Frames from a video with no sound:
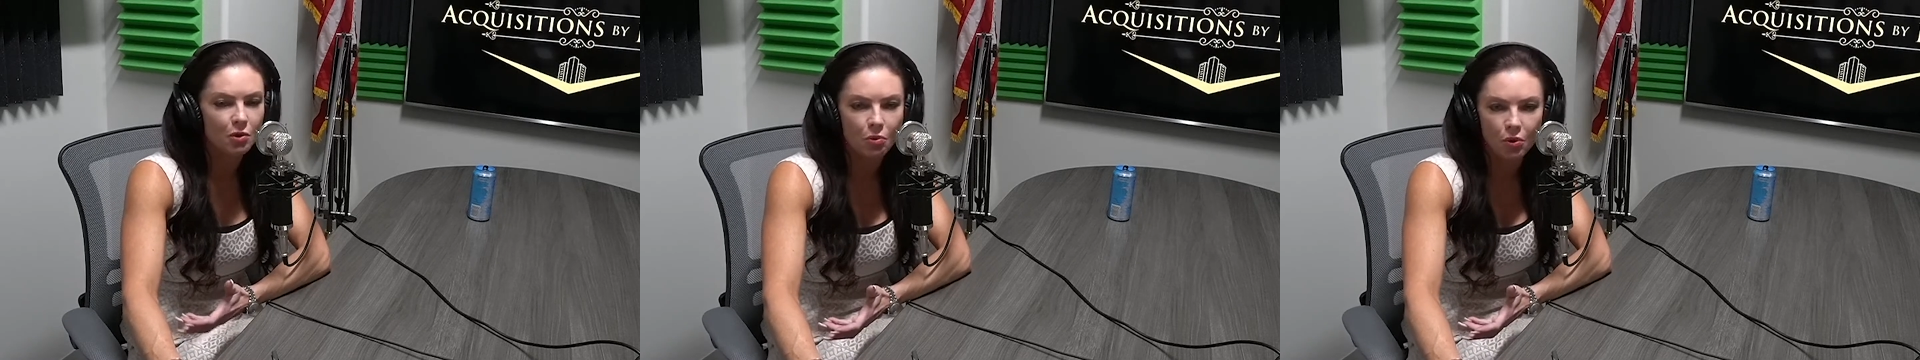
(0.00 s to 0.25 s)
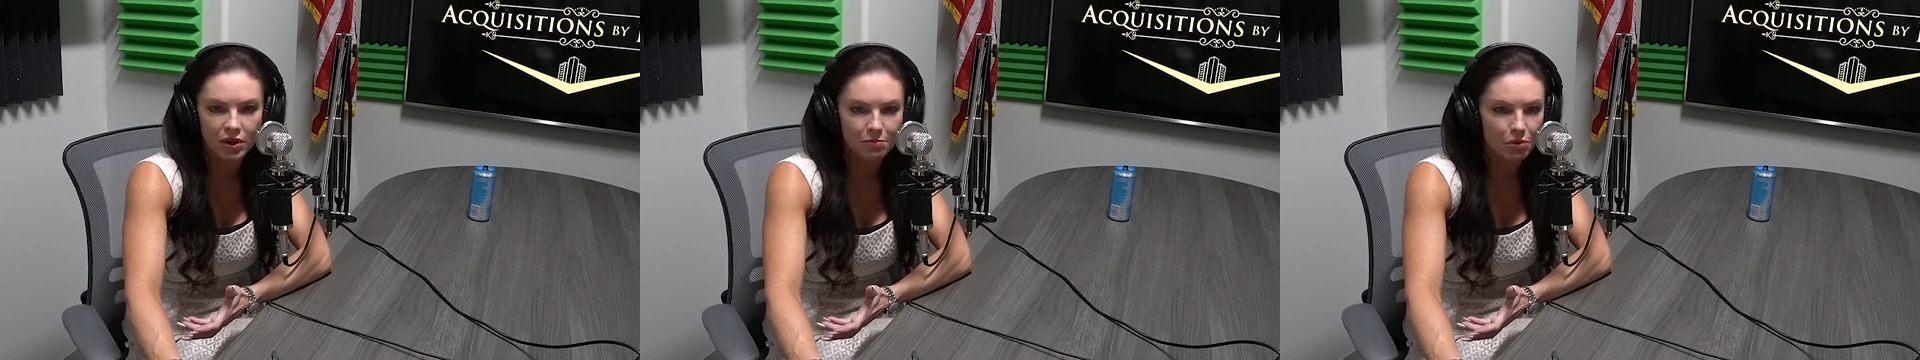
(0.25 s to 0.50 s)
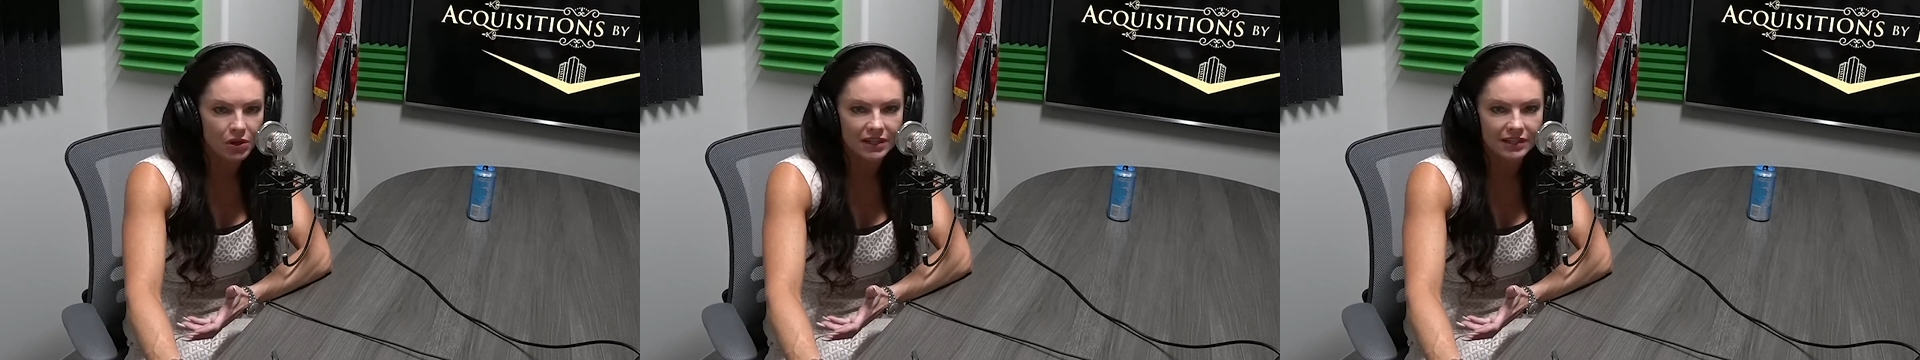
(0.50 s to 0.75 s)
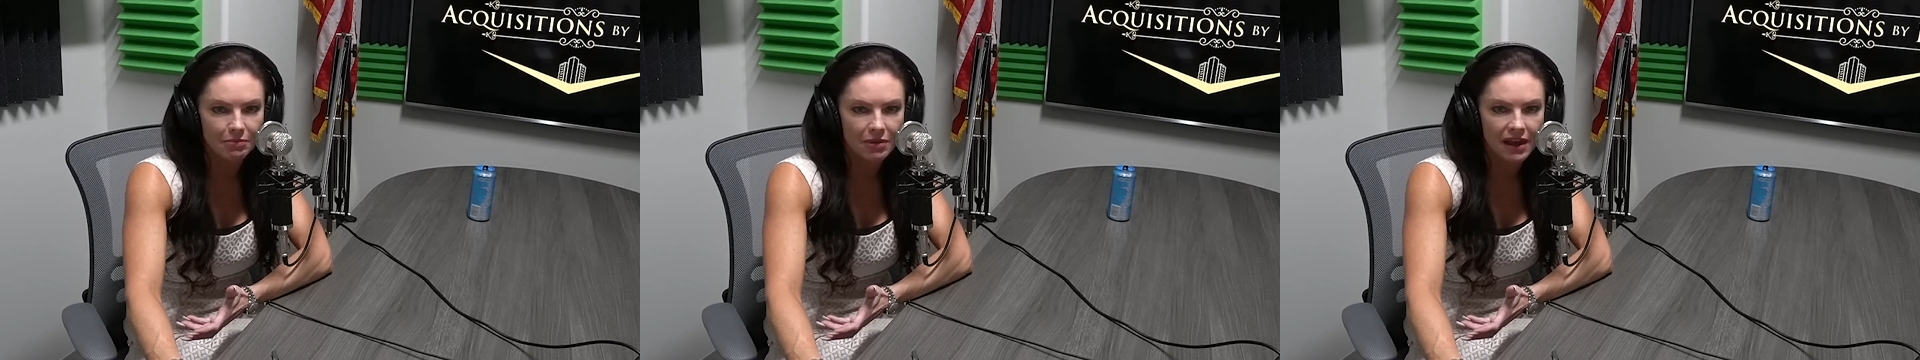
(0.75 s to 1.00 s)
point in putting
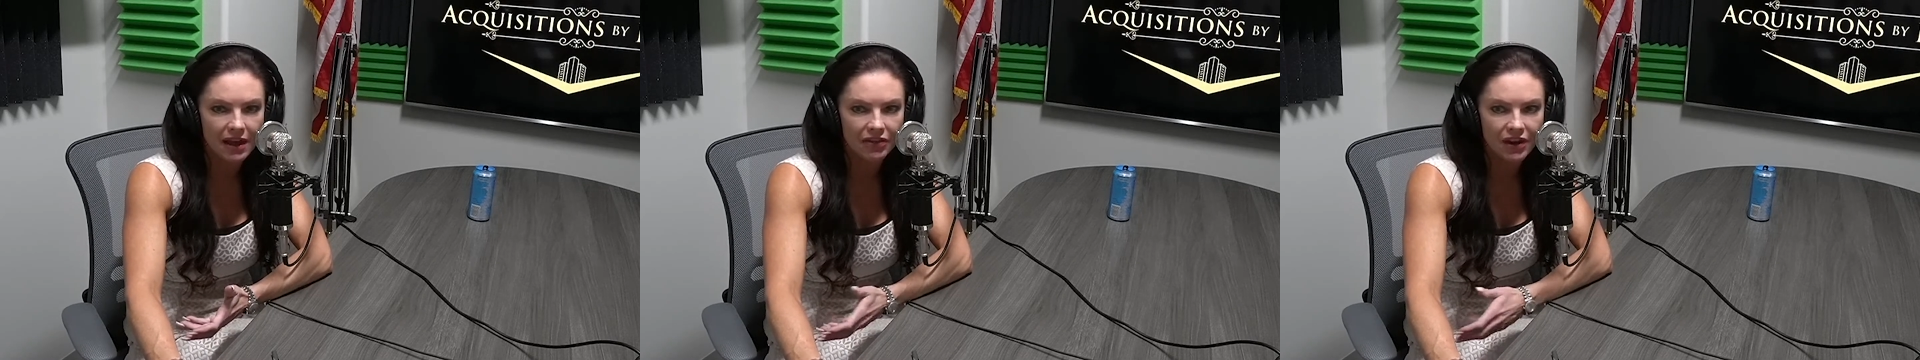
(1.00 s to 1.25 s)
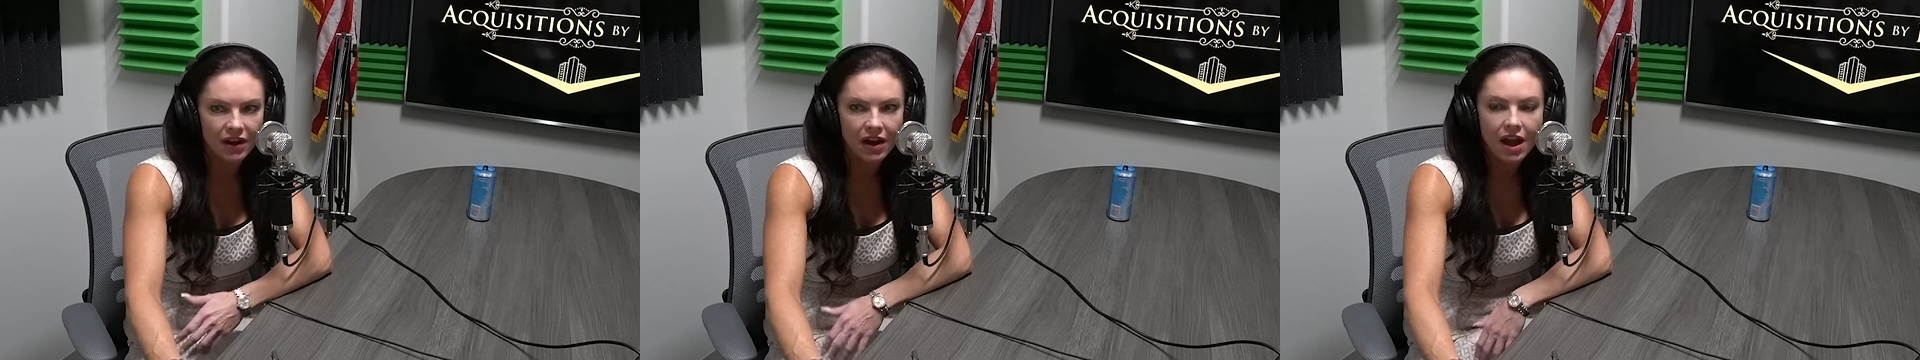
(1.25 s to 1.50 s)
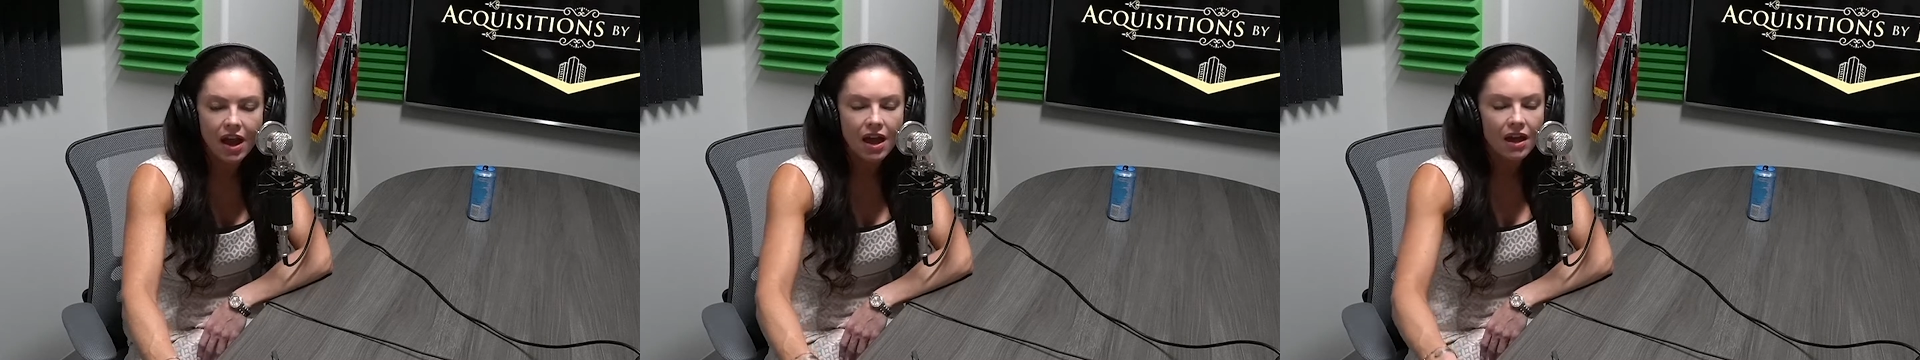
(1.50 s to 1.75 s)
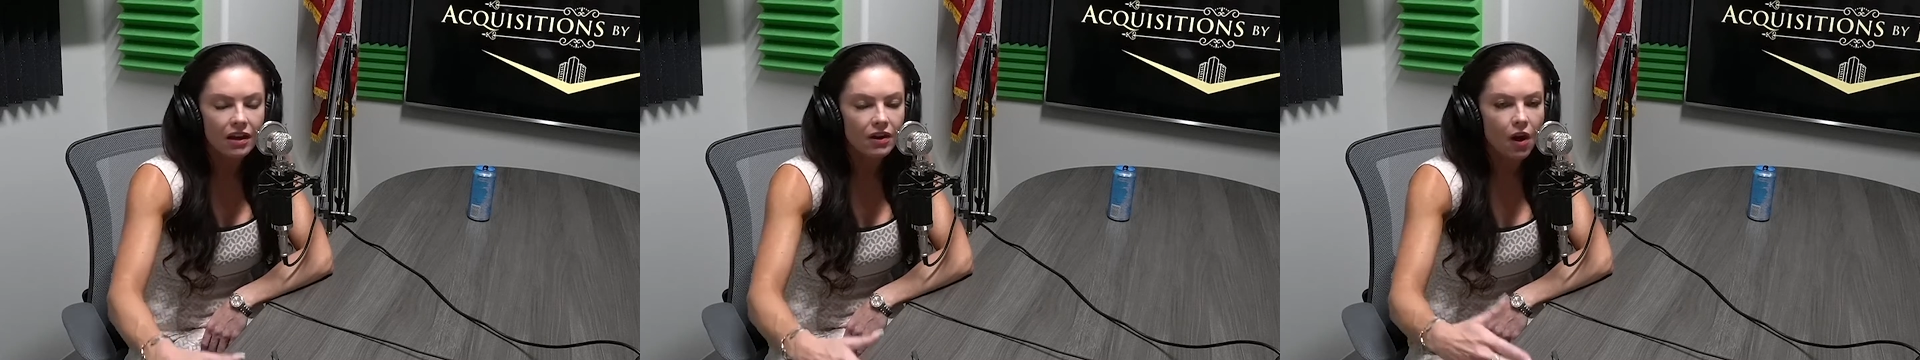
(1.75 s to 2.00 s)
something out there,
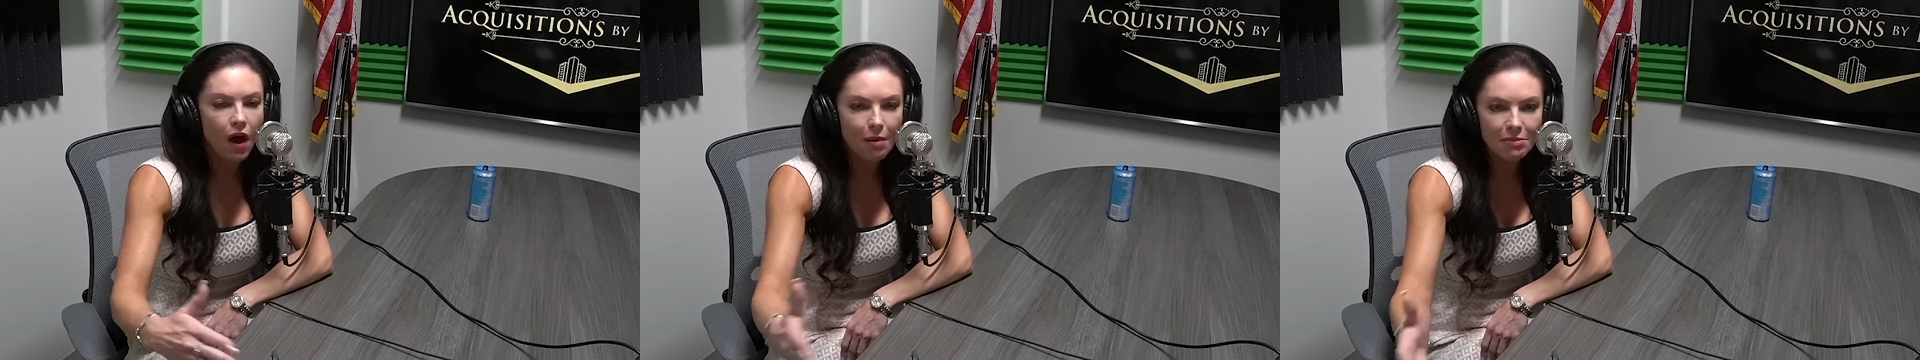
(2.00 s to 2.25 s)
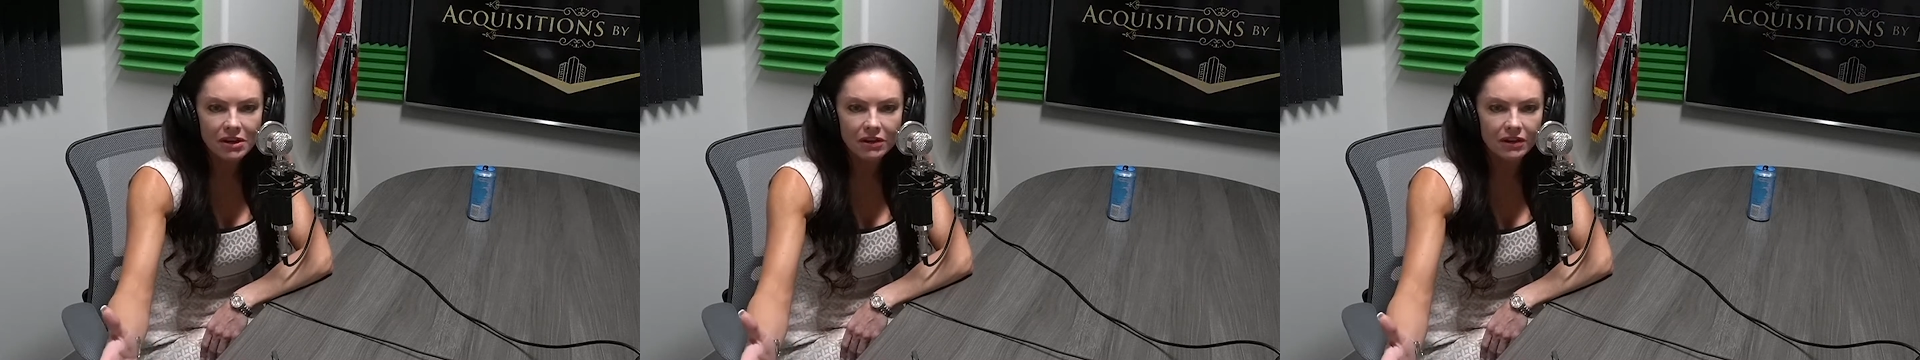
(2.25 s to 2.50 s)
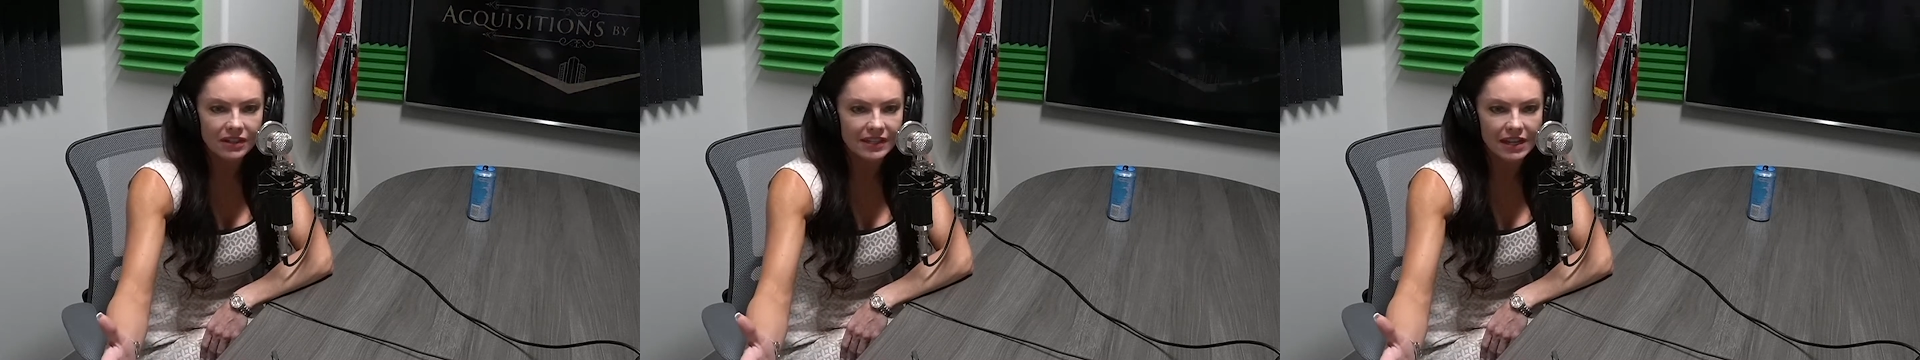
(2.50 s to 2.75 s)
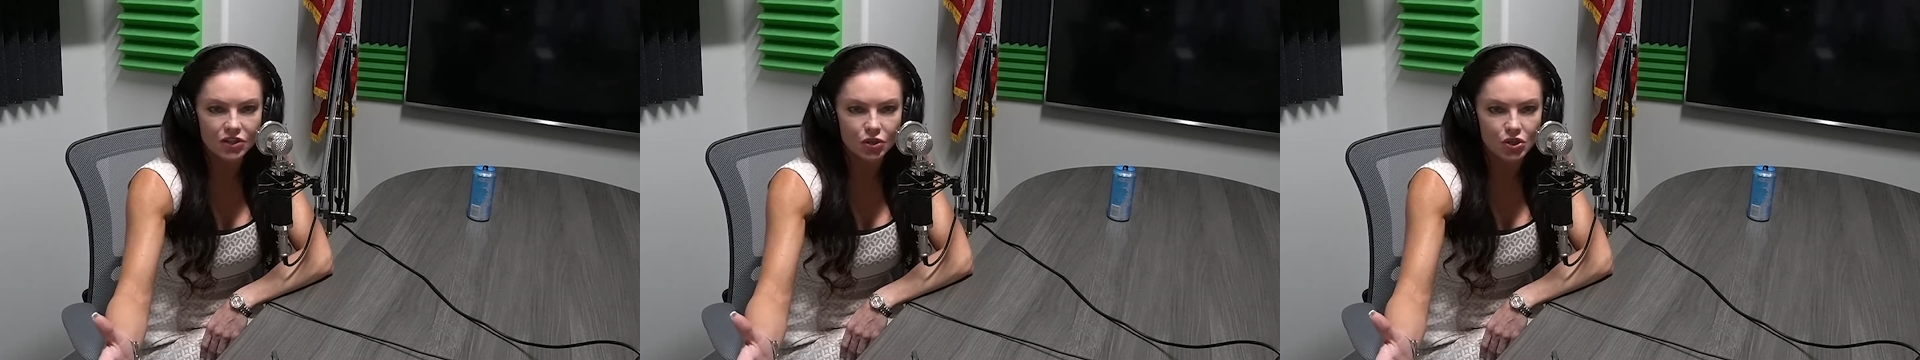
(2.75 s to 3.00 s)
comment on a
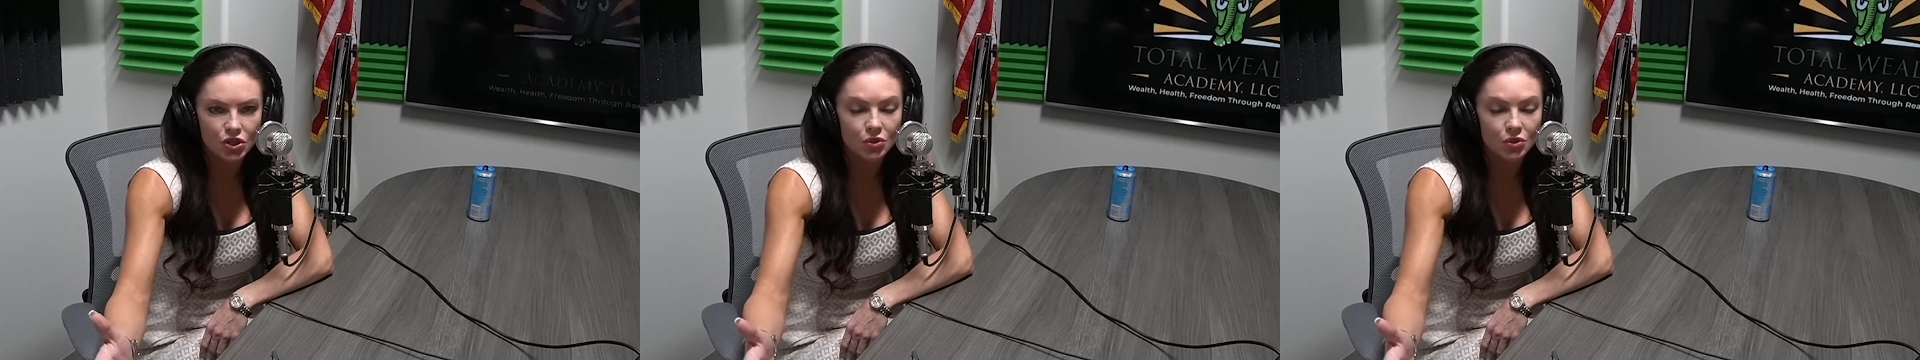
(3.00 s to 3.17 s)
sentence or two.